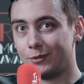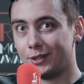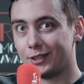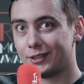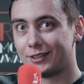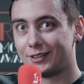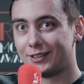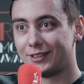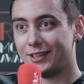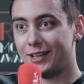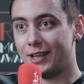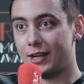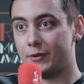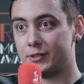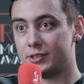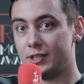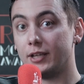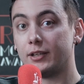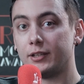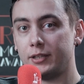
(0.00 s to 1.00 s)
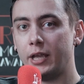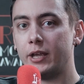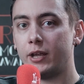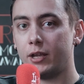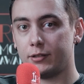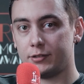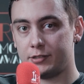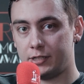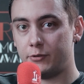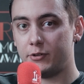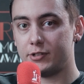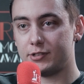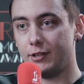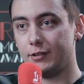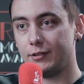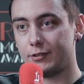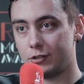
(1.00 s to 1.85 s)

what? And I was like, yeah, yeah, seriously,